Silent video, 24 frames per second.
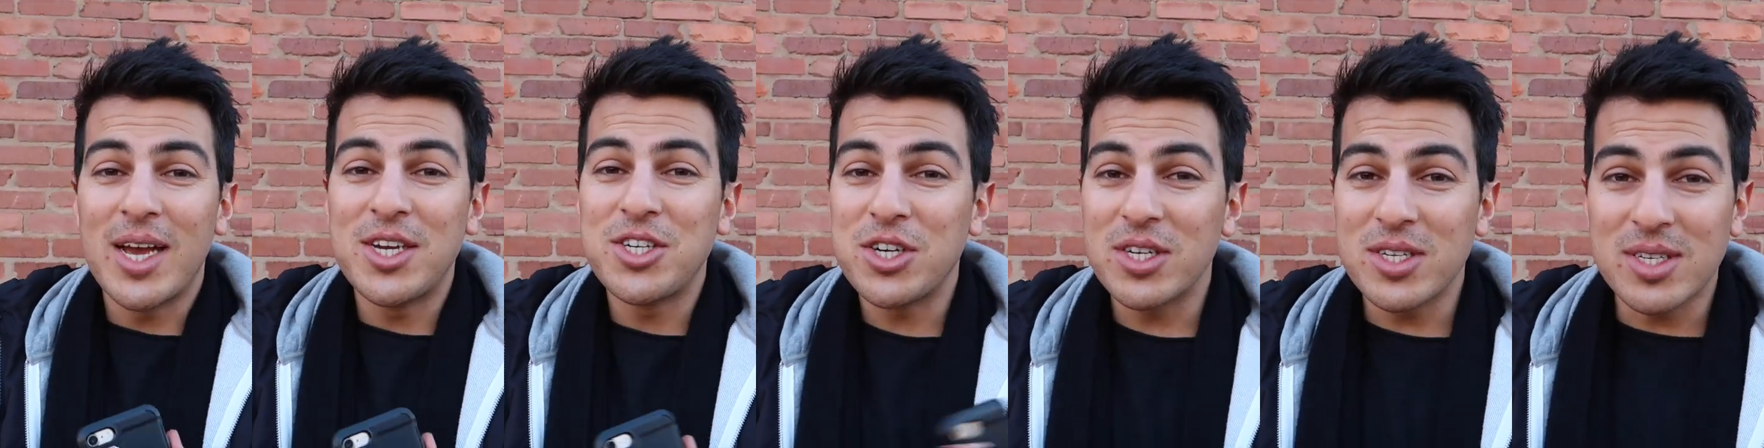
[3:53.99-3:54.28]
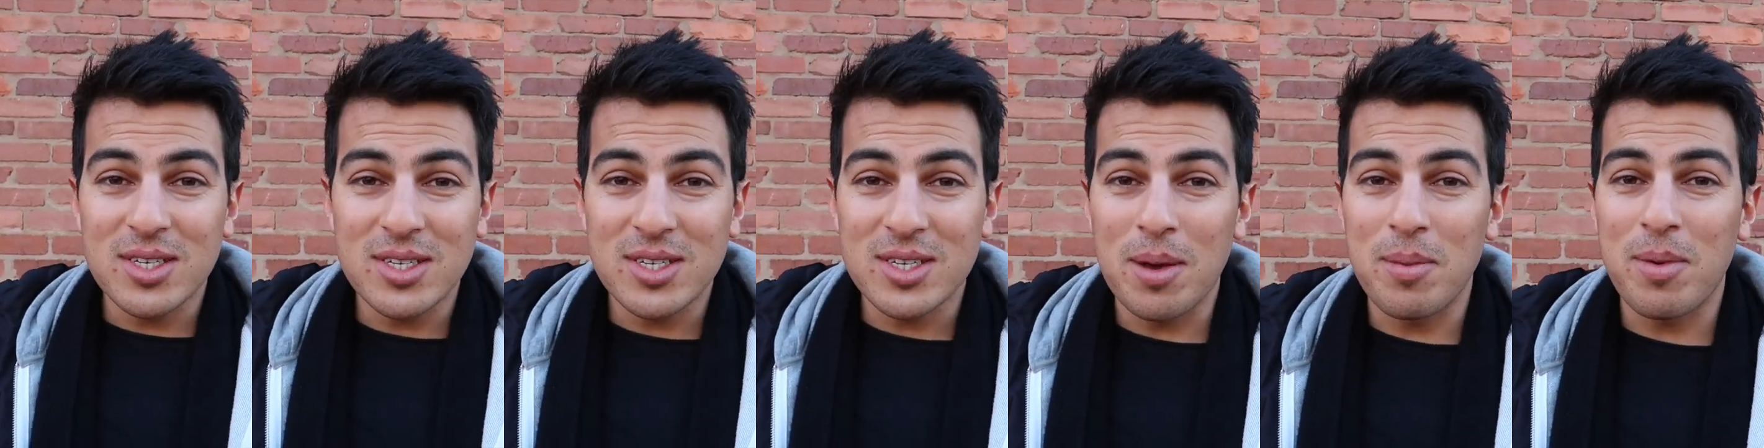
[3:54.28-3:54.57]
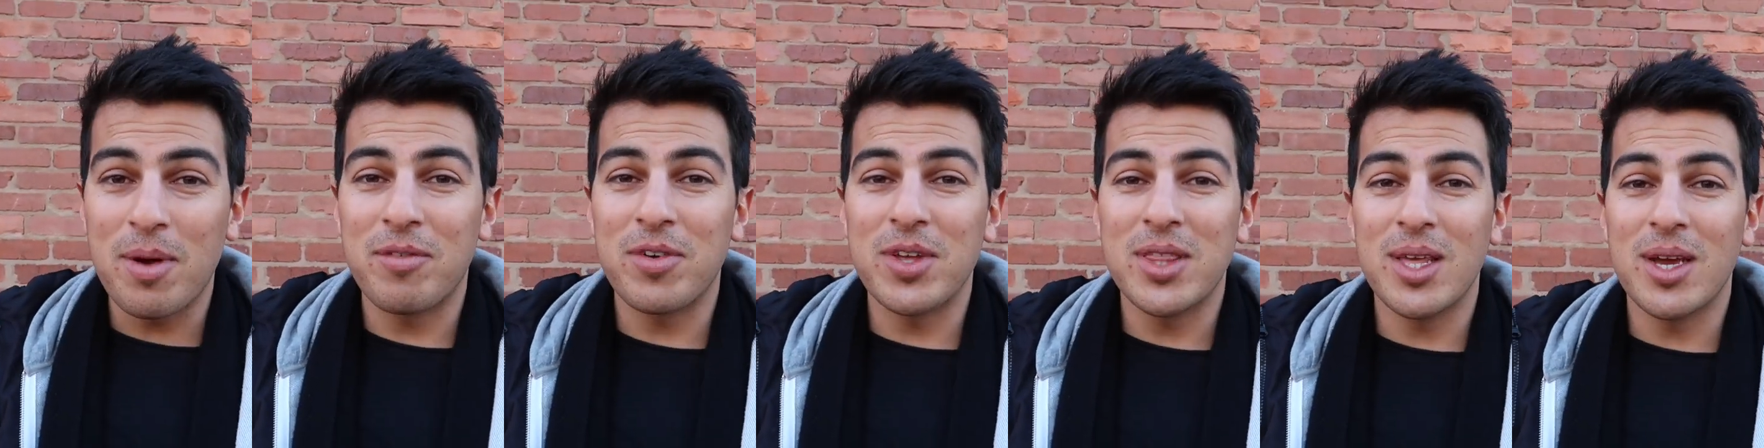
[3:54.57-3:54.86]
And just to
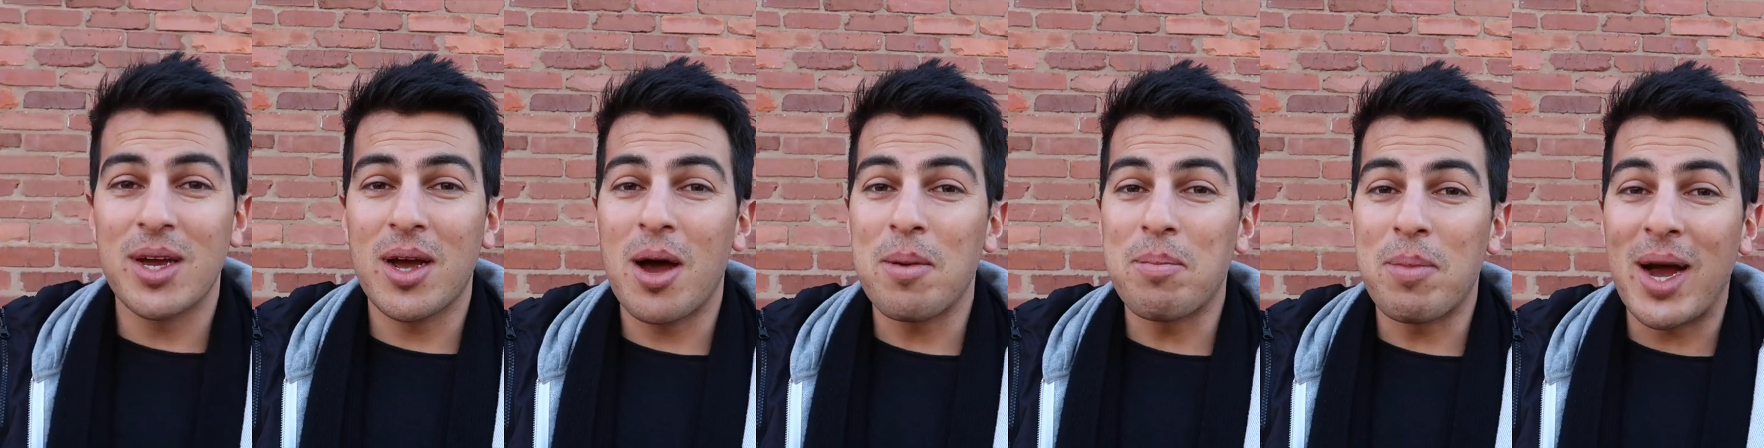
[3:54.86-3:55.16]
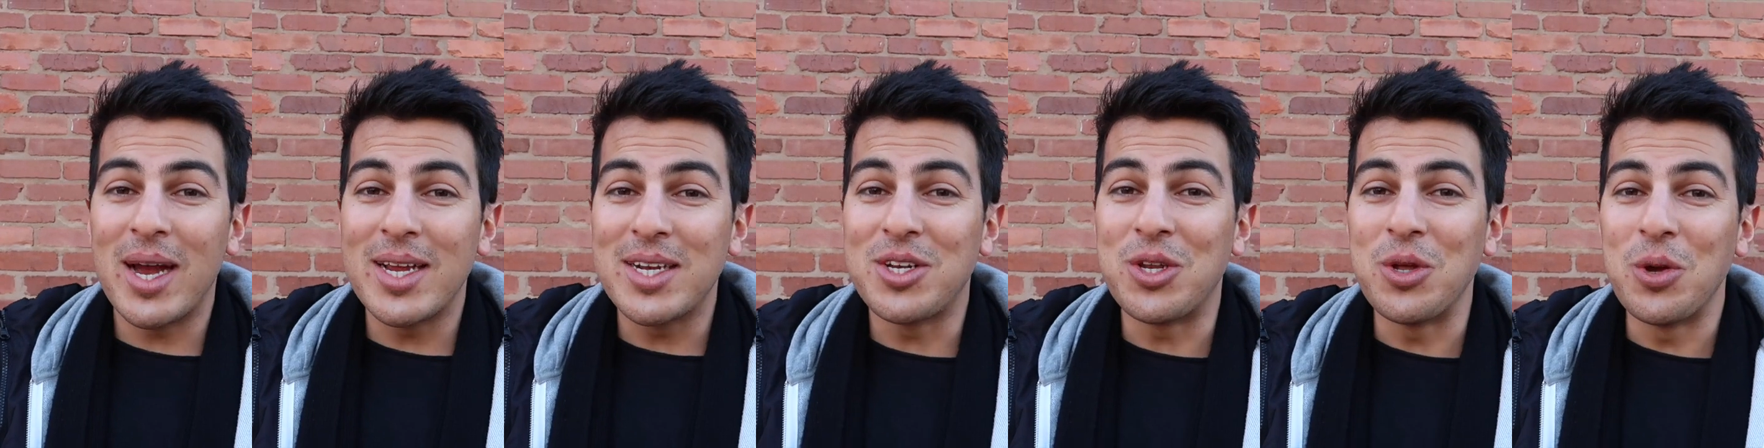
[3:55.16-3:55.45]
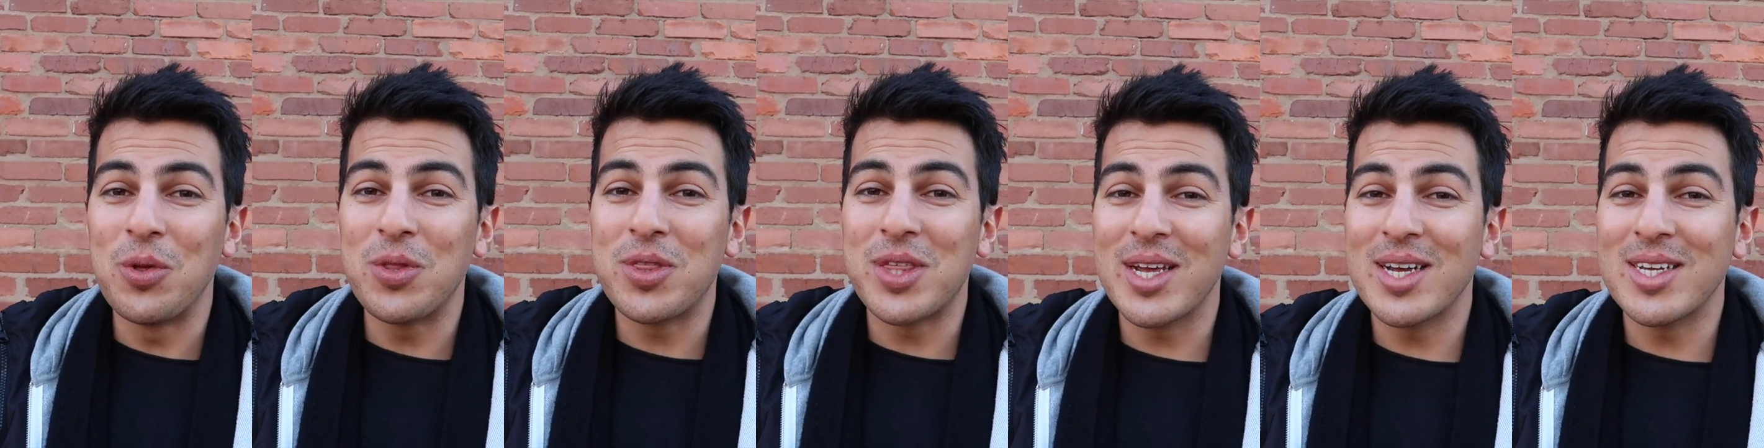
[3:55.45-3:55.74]
sum everything up, I
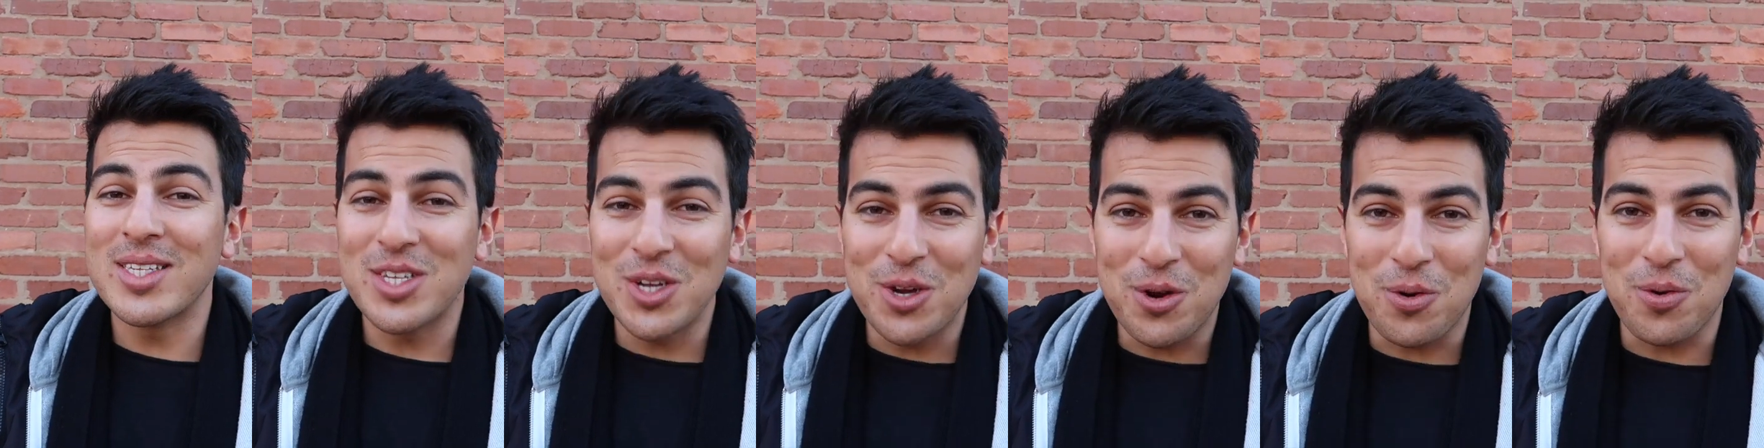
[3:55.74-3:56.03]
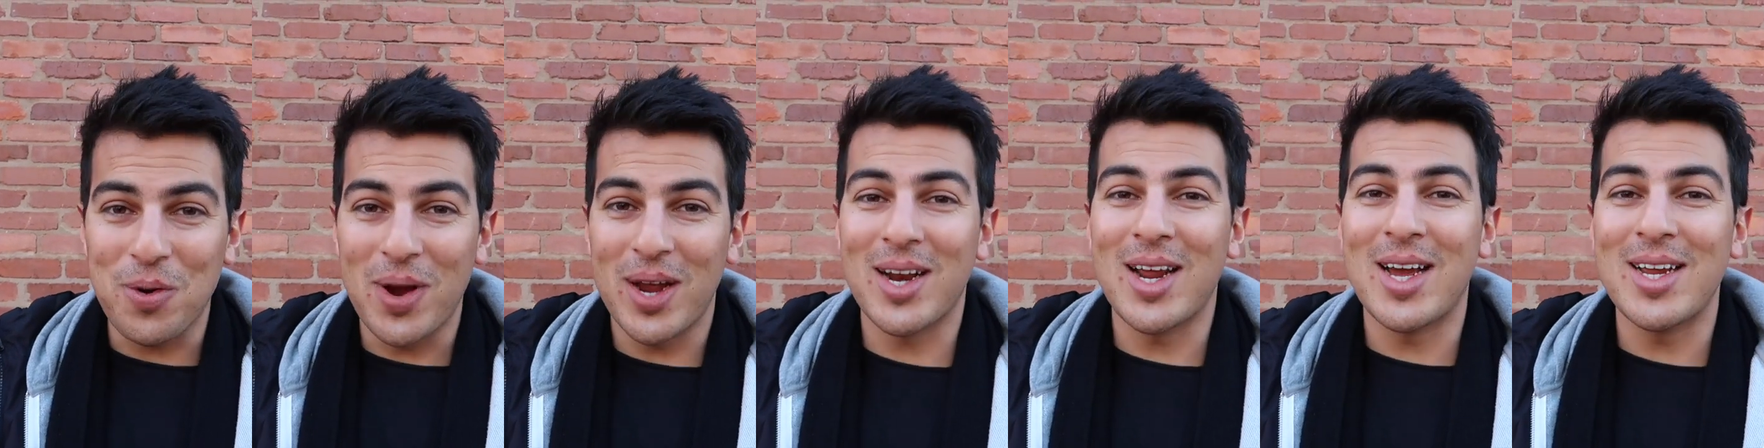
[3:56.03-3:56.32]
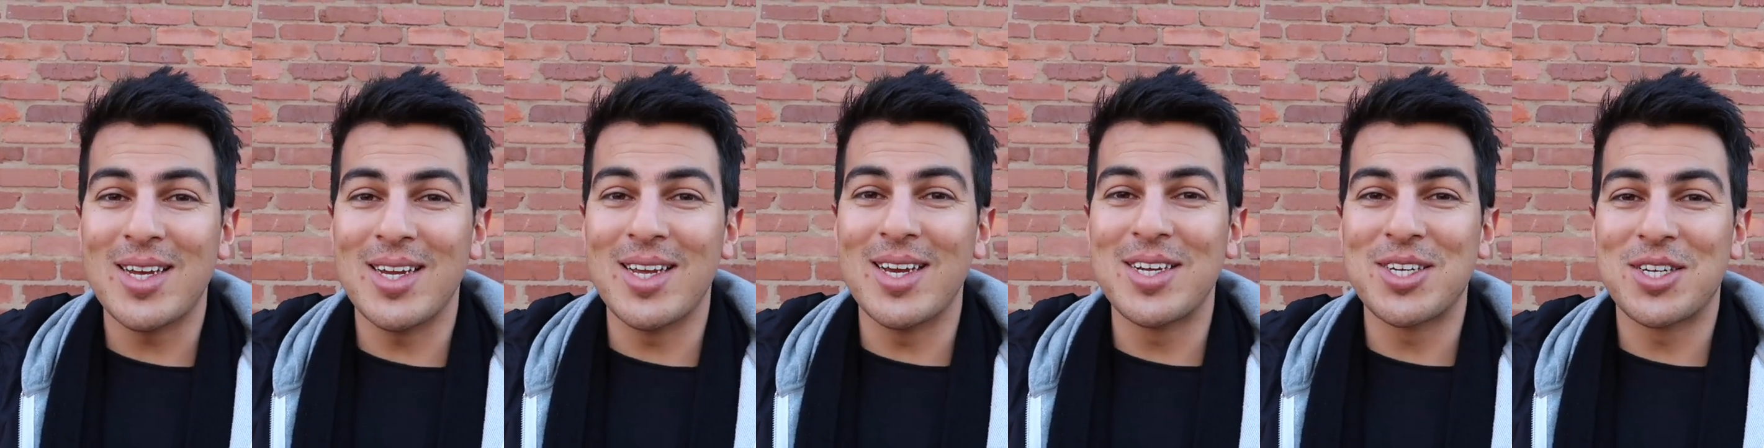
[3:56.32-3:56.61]
do think it's a great
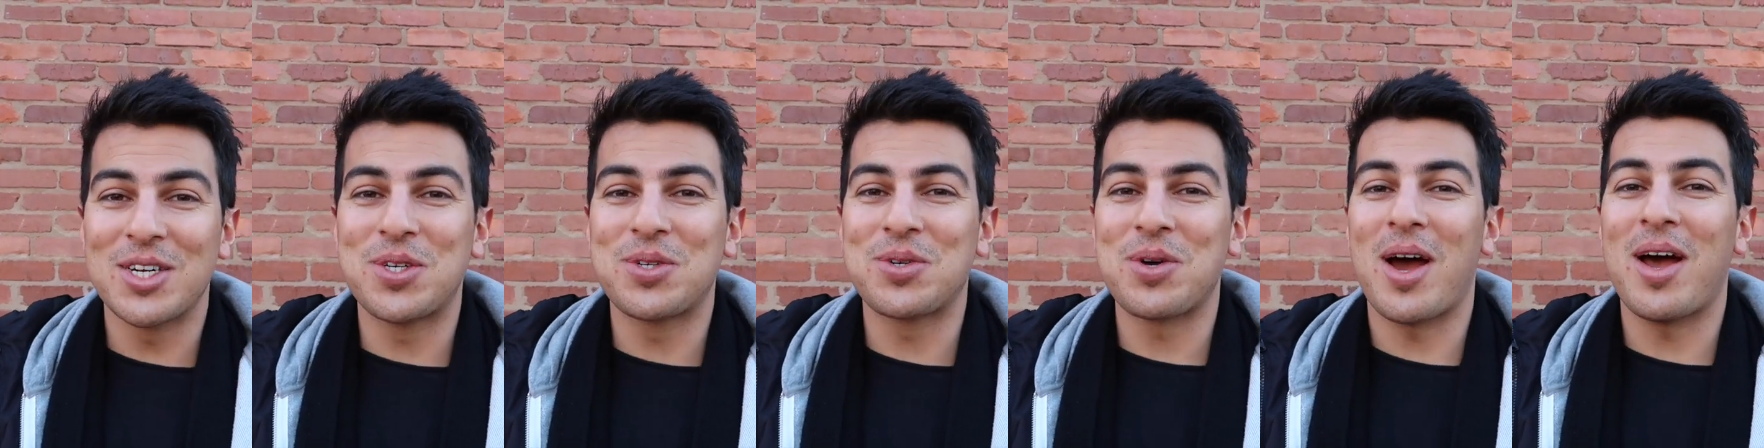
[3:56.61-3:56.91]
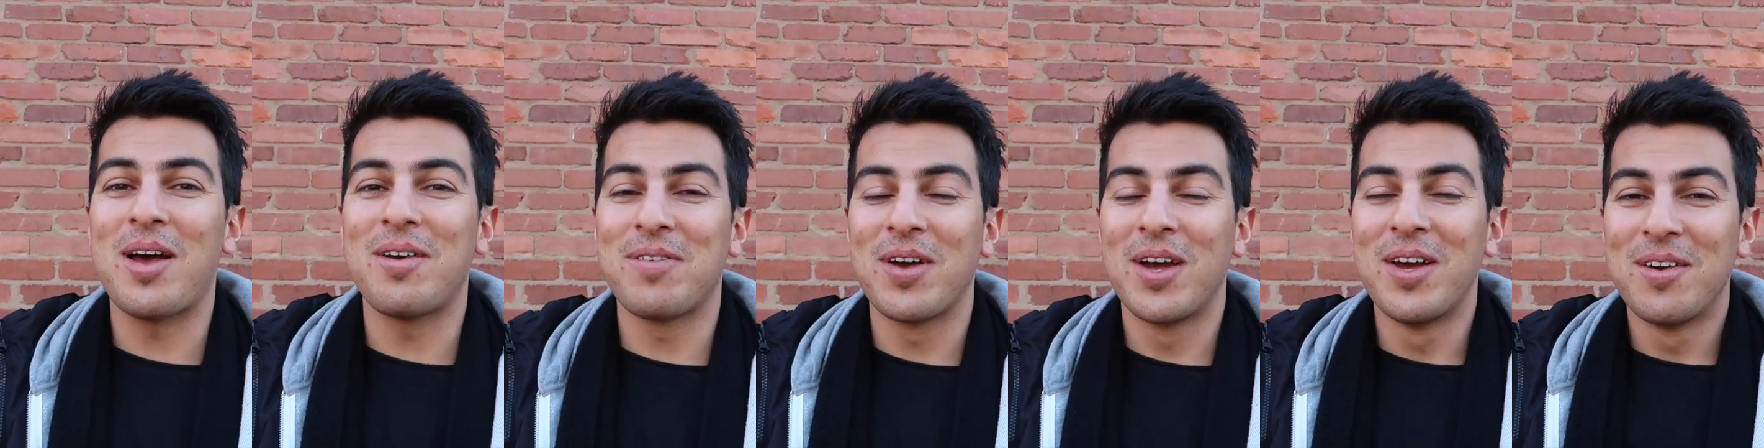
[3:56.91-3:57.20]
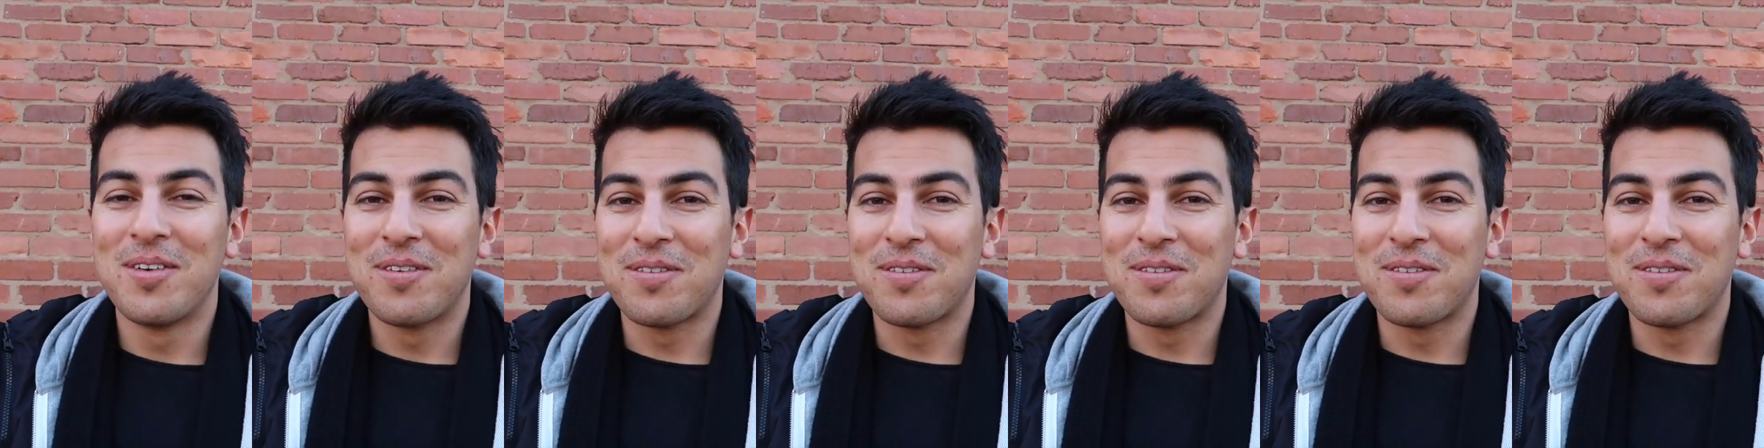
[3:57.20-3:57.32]
idea to drive